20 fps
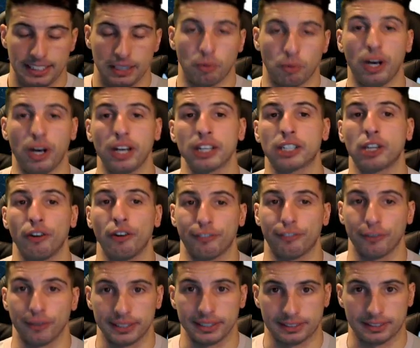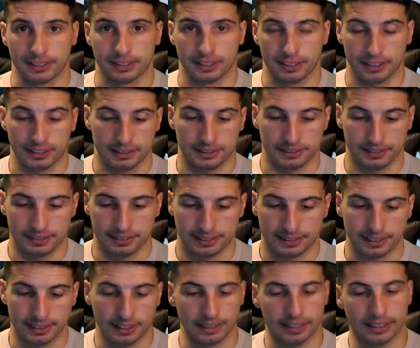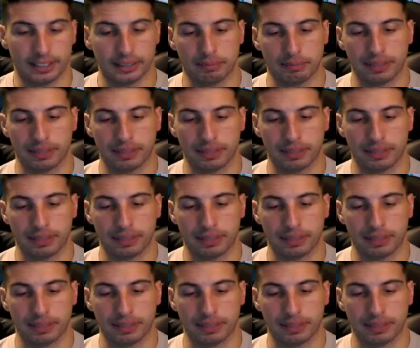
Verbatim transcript: Well, go for it. Still not a big